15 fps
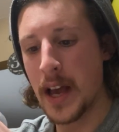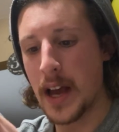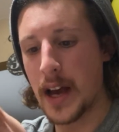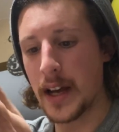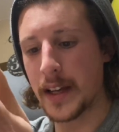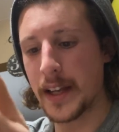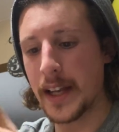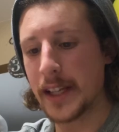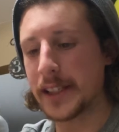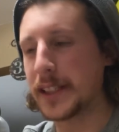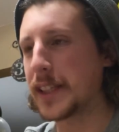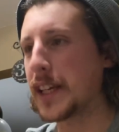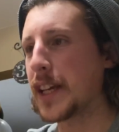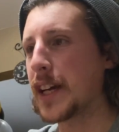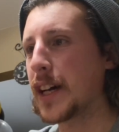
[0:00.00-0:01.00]
against
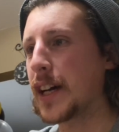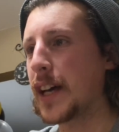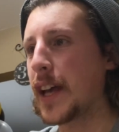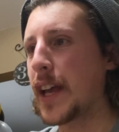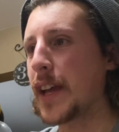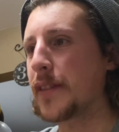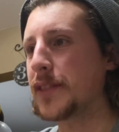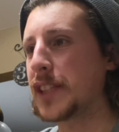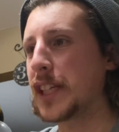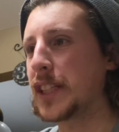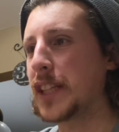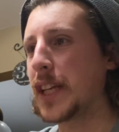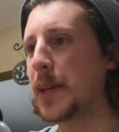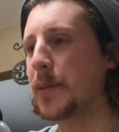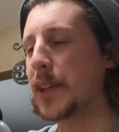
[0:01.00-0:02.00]
the uh,
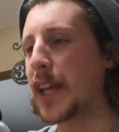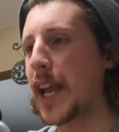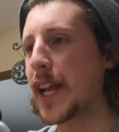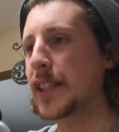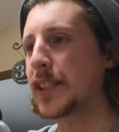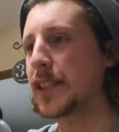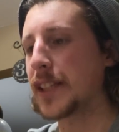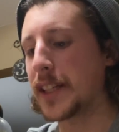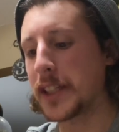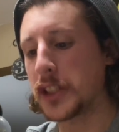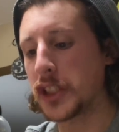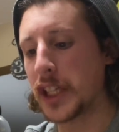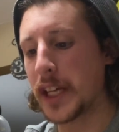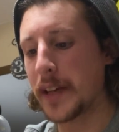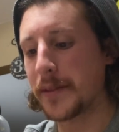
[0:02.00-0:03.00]
AFC team, the Kansas City
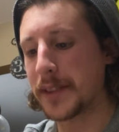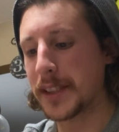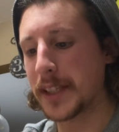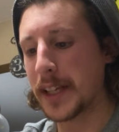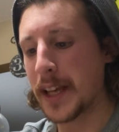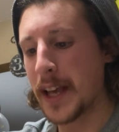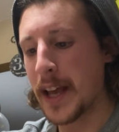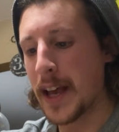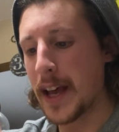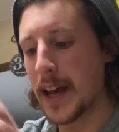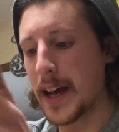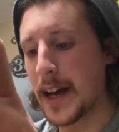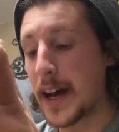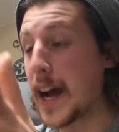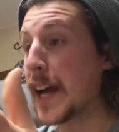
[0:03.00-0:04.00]
Chiefs.
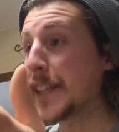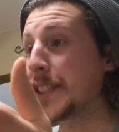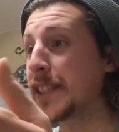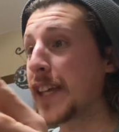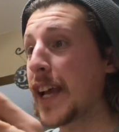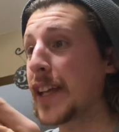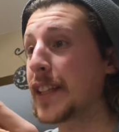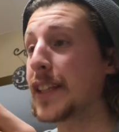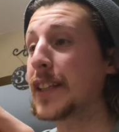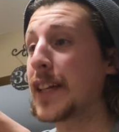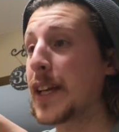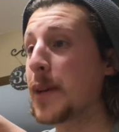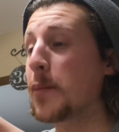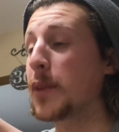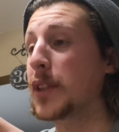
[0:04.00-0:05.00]
Uh, I say the
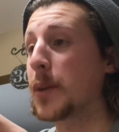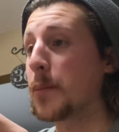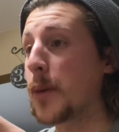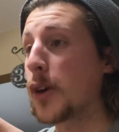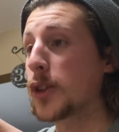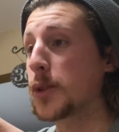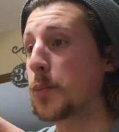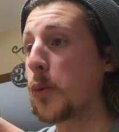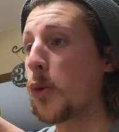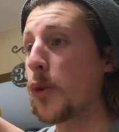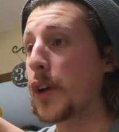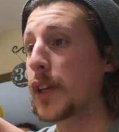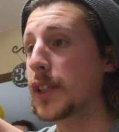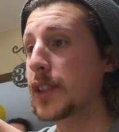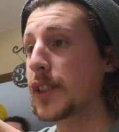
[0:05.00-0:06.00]
team with the most
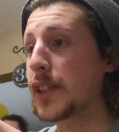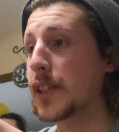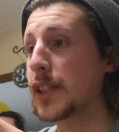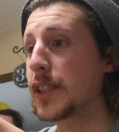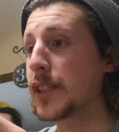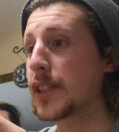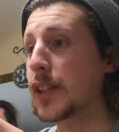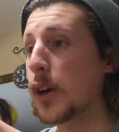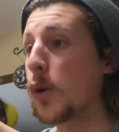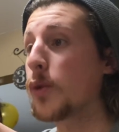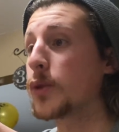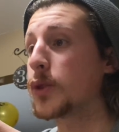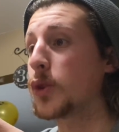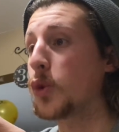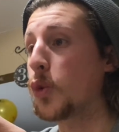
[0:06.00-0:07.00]
points is
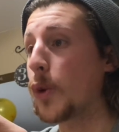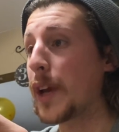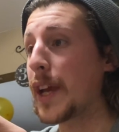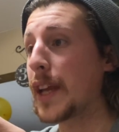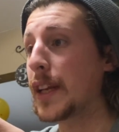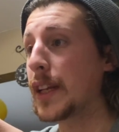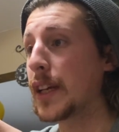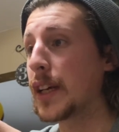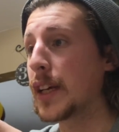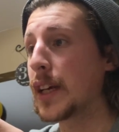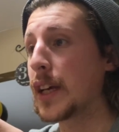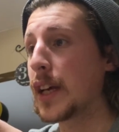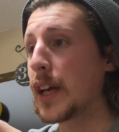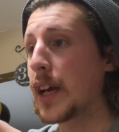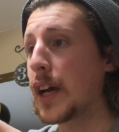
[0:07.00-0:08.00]
going to win
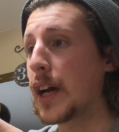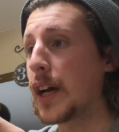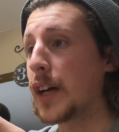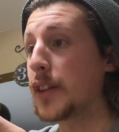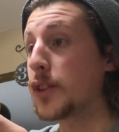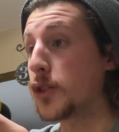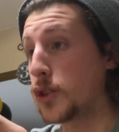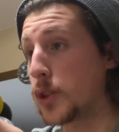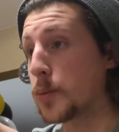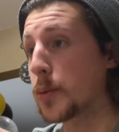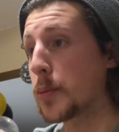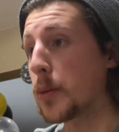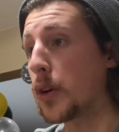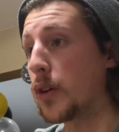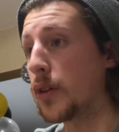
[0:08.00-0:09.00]
uh, the Super
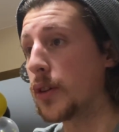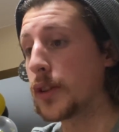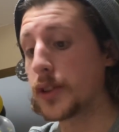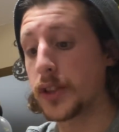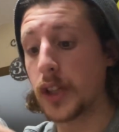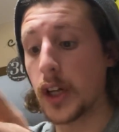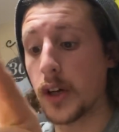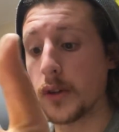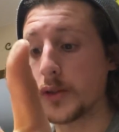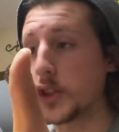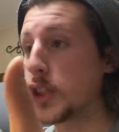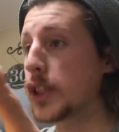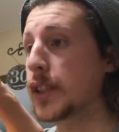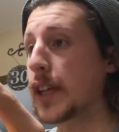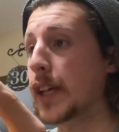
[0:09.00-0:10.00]
Bowl. So
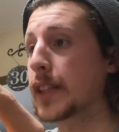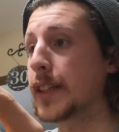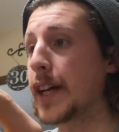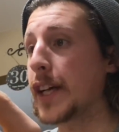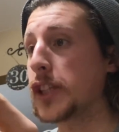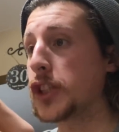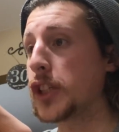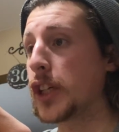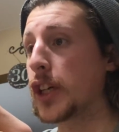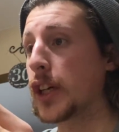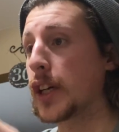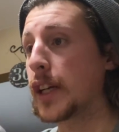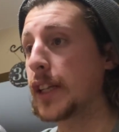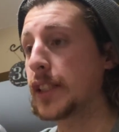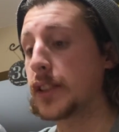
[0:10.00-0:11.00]
just like last
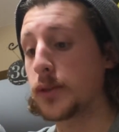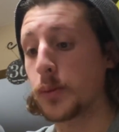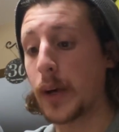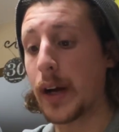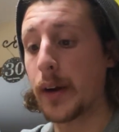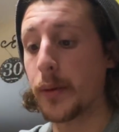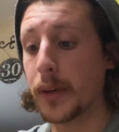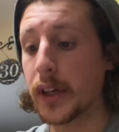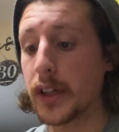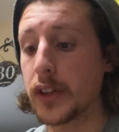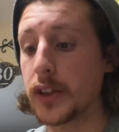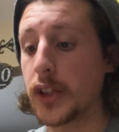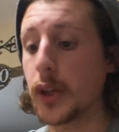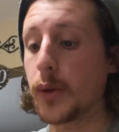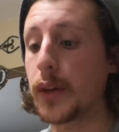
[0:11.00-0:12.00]
year, this is how we're going
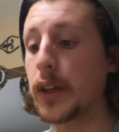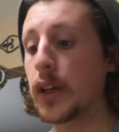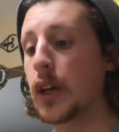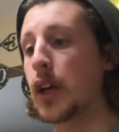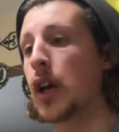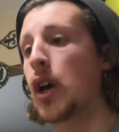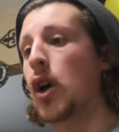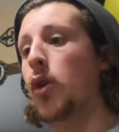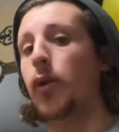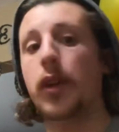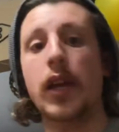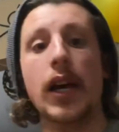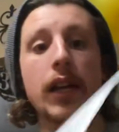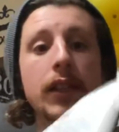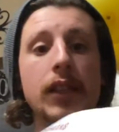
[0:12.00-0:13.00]
to do it. We
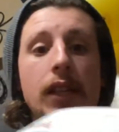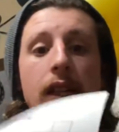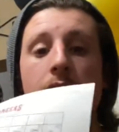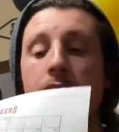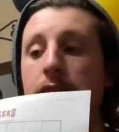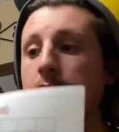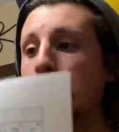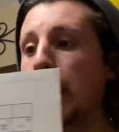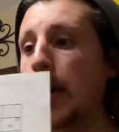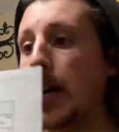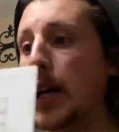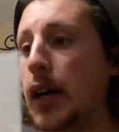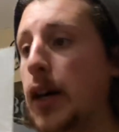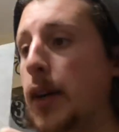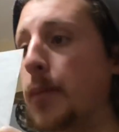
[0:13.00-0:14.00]
got these
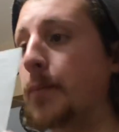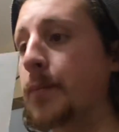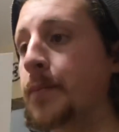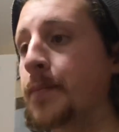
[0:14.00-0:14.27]
um,